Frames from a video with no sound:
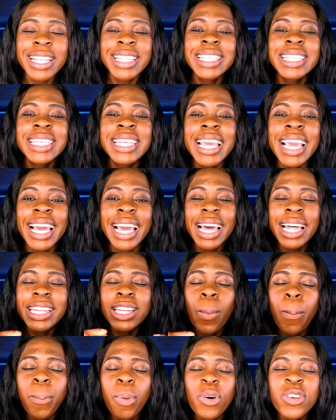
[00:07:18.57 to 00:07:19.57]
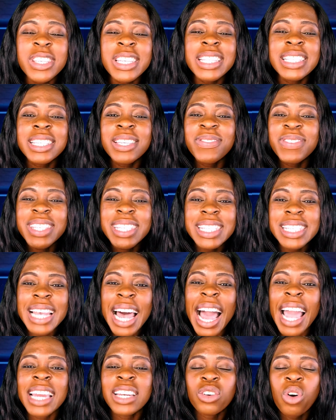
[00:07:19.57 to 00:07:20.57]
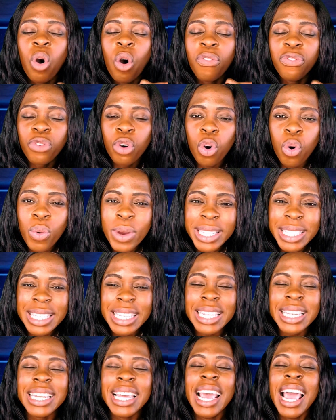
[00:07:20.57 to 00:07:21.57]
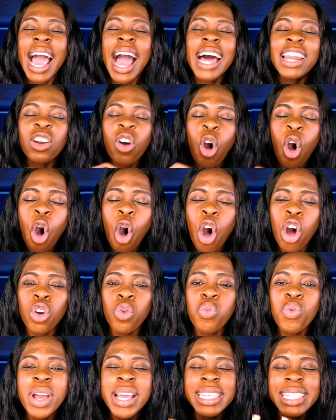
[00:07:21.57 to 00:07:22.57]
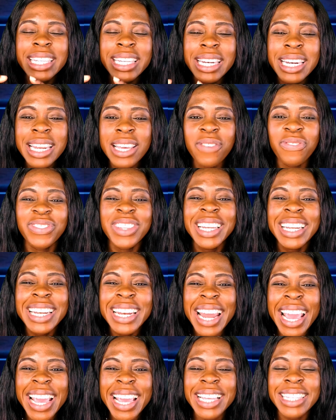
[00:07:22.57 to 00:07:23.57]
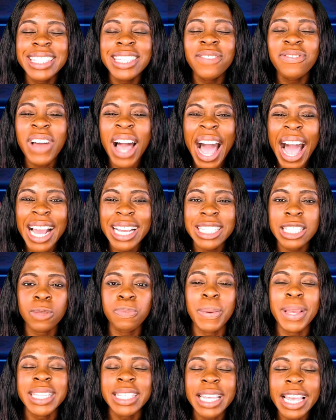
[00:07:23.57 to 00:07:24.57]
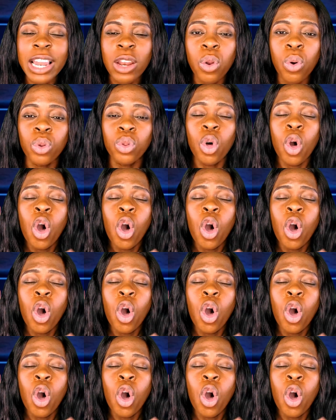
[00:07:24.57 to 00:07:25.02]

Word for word: Think the positive side of quitting and always leave the negative aspect alone.